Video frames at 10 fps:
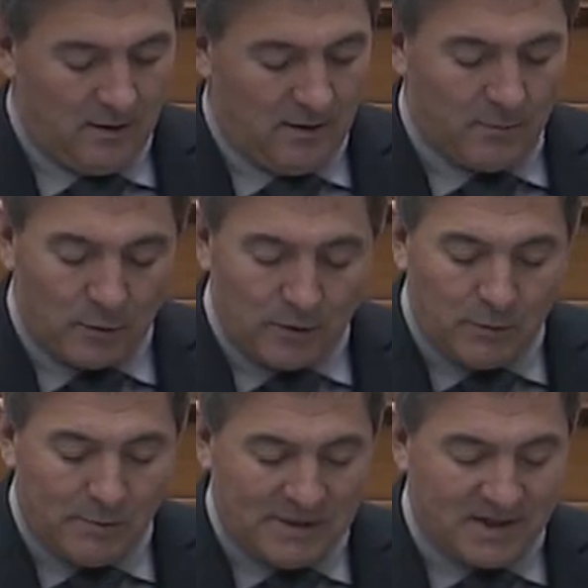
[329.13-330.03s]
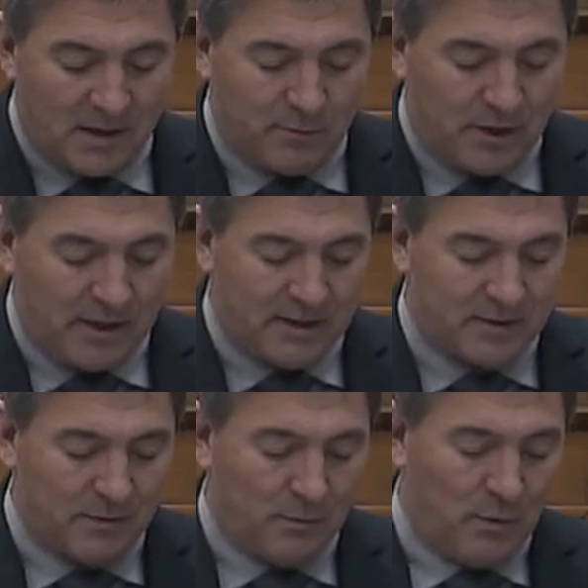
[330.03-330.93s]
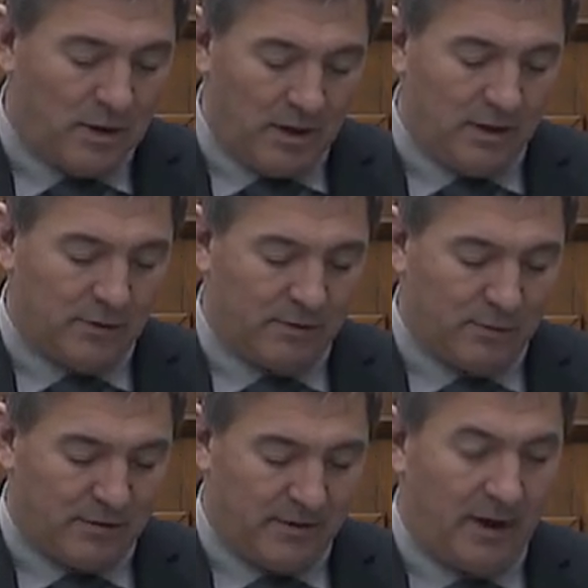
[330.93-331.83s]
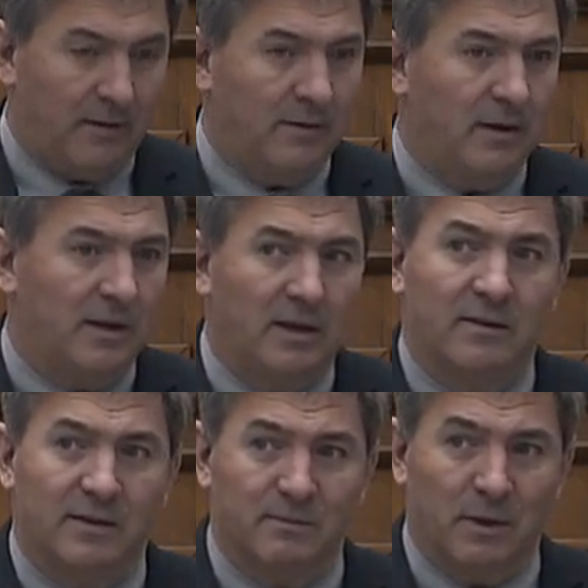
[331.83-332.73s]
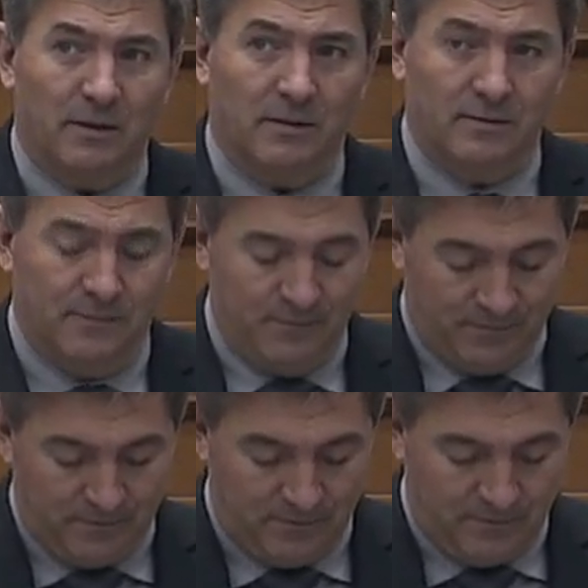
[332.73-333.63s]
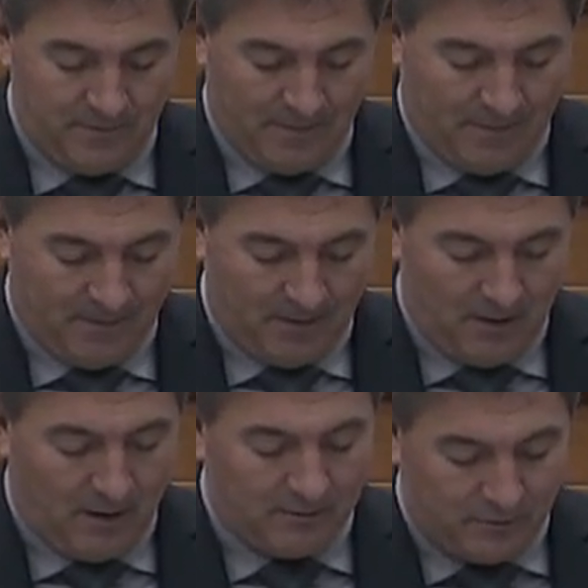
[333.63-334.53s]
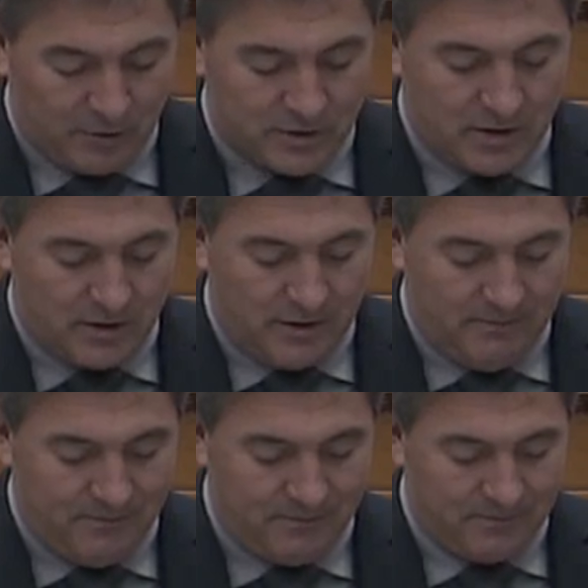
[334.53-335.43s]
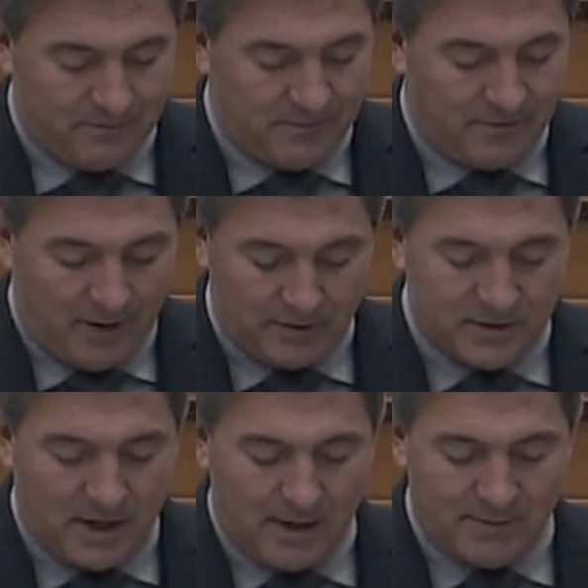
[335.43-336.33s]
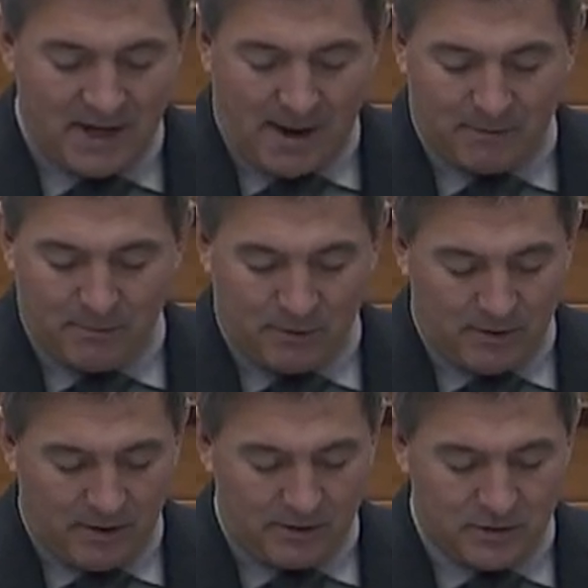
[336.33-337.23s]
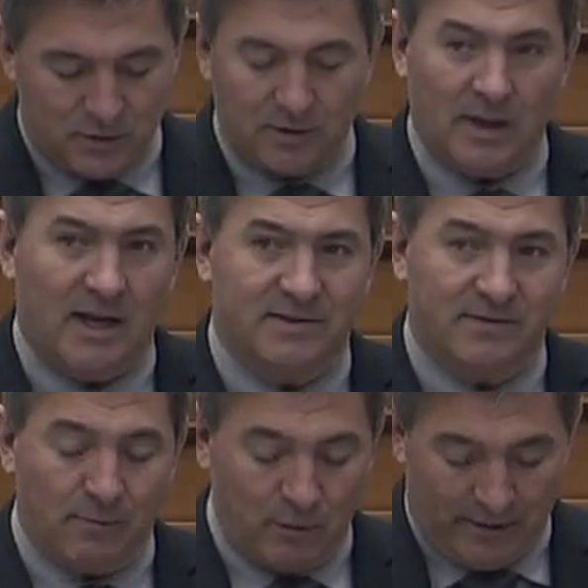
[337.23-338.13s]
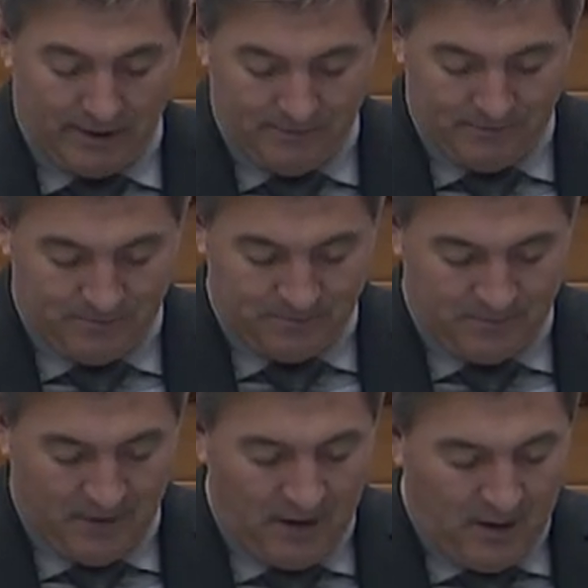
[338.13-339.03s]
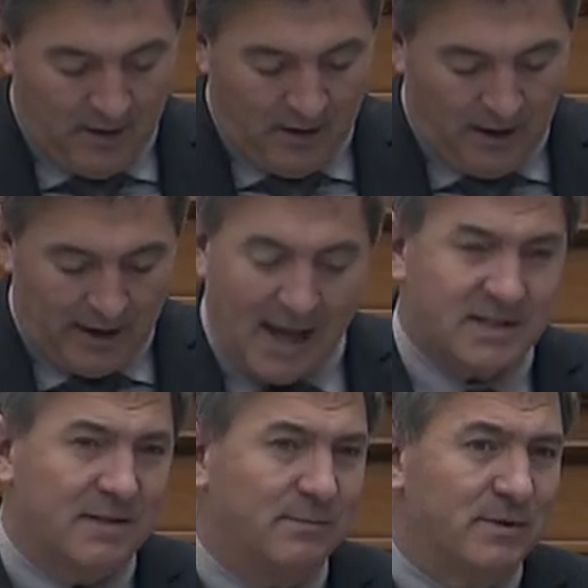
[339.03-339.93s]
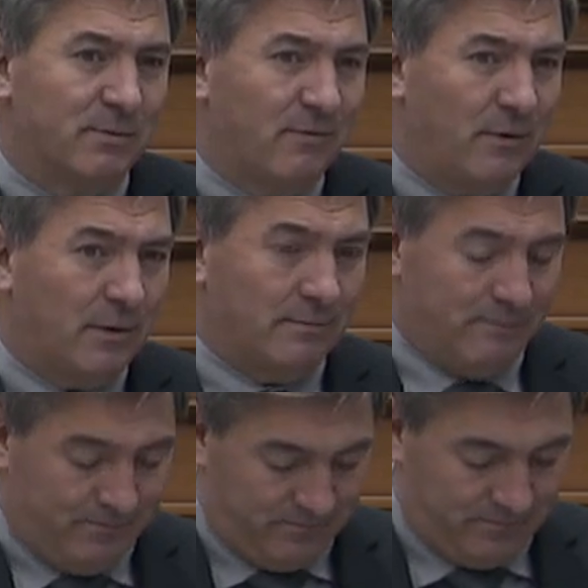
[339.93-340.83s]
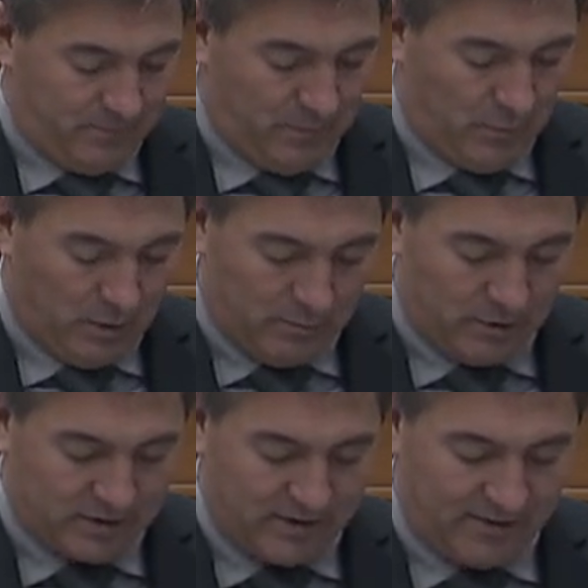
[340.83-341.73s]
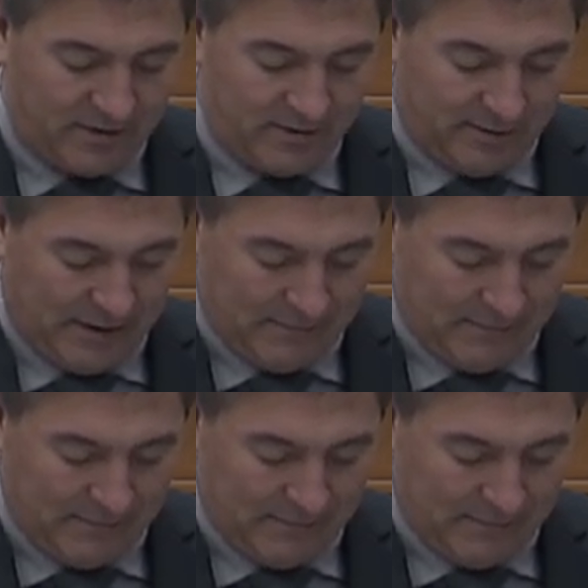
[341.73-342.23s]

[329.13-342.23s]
Murray would be celebrating his 100th birthday at the end of this month. Unfortunately, Father Time tapped Murray on the shoulder last February and asked him to perform one more civic duty.